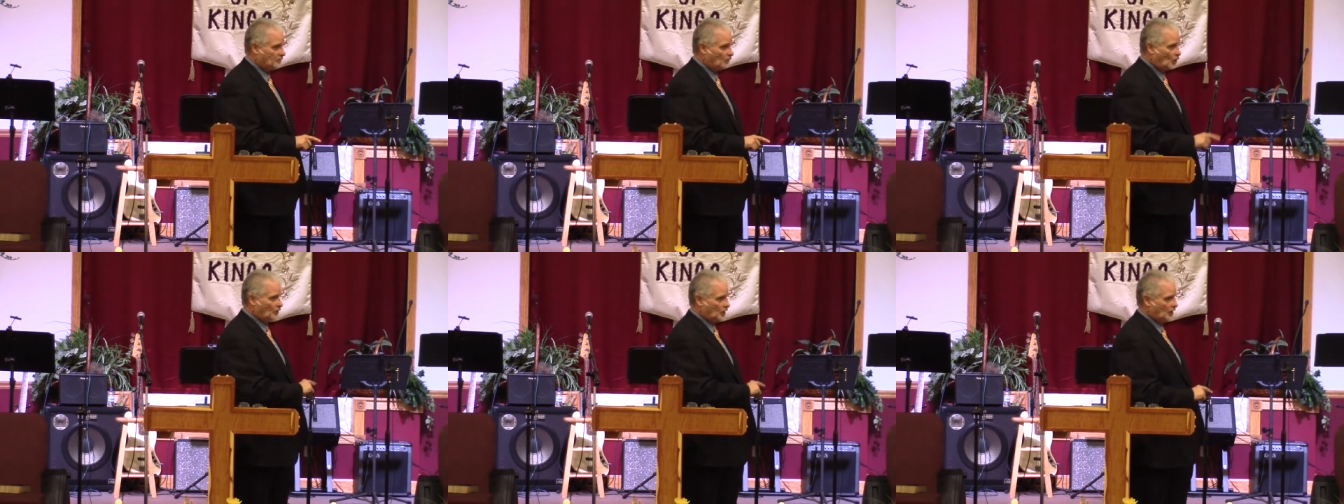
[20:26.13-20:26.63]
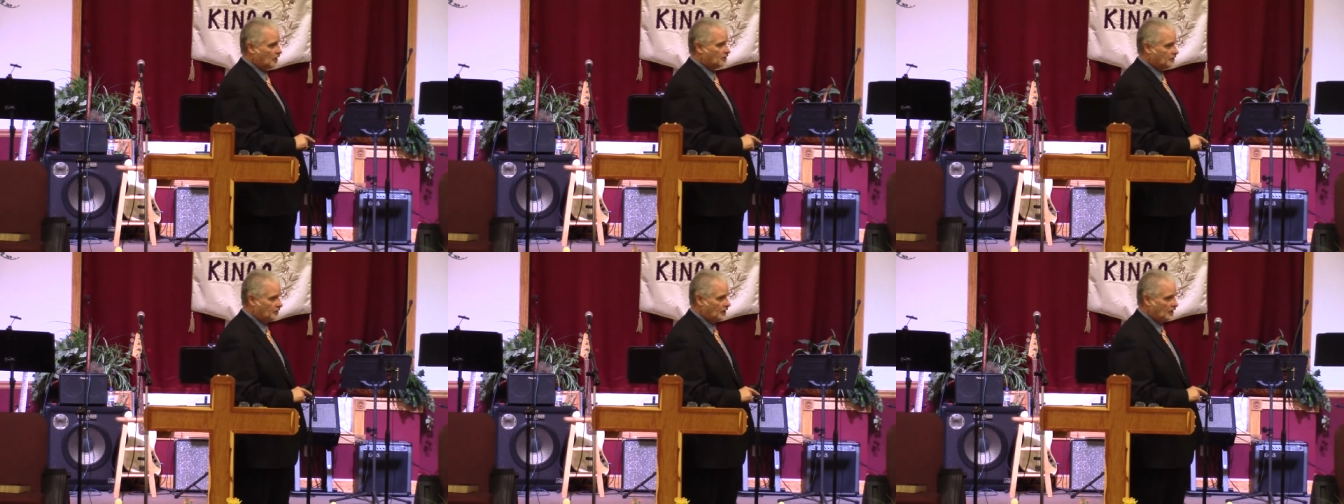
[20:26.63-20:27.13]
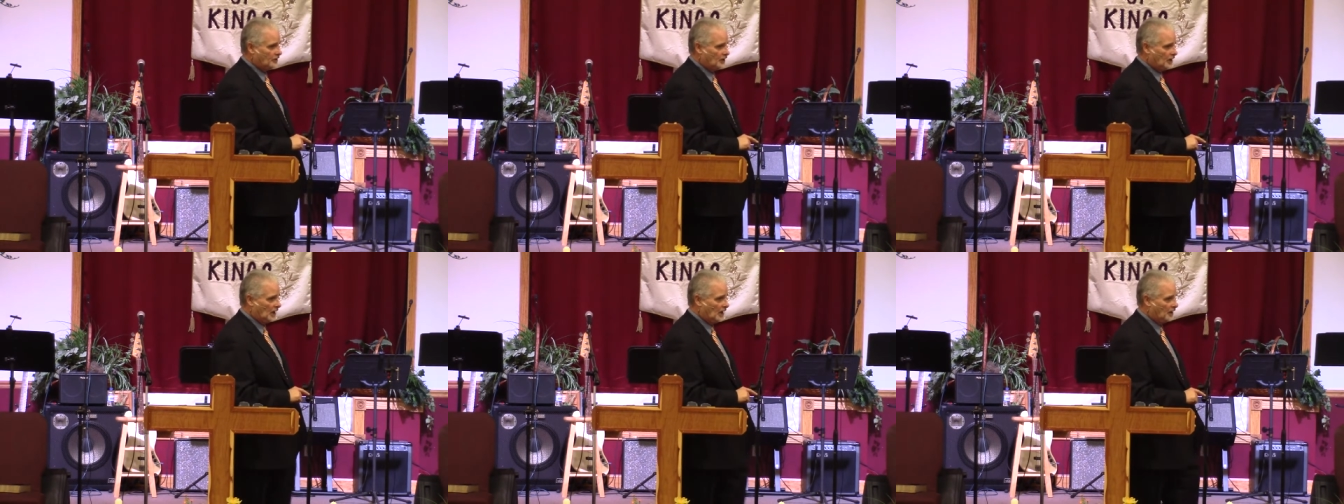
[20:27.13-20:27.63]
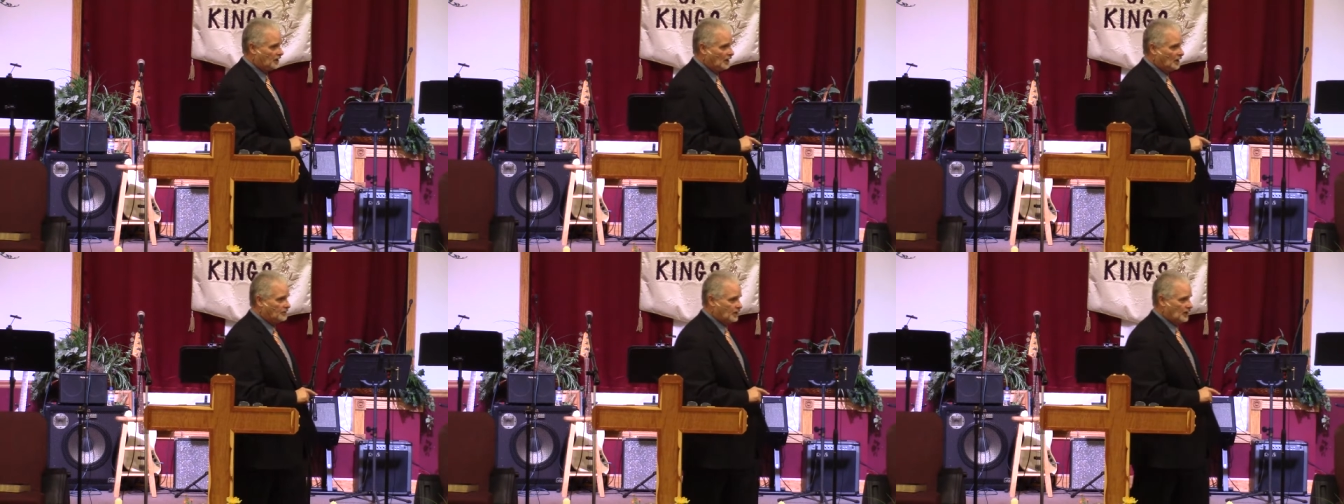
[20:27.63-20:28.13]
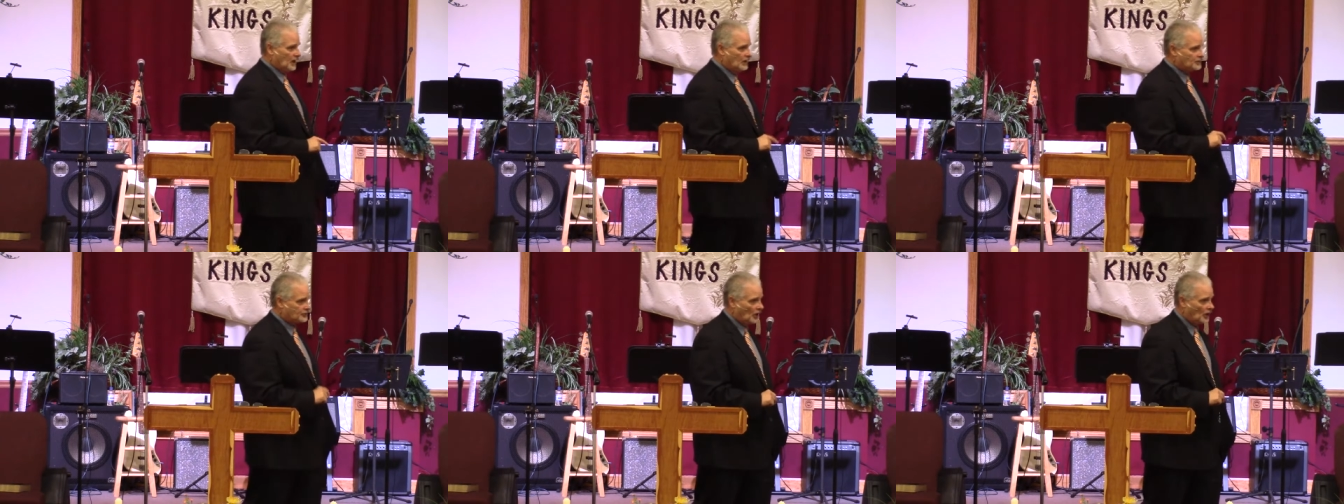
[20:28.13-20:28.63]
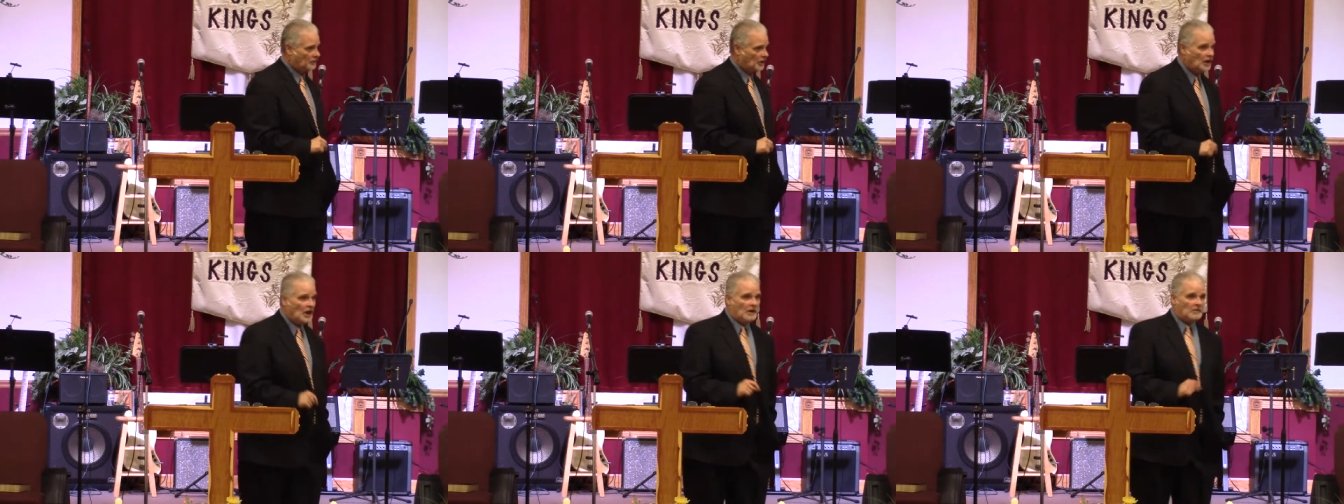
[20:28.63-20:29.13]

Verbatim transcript: more than a, than, than, a, than a sermon.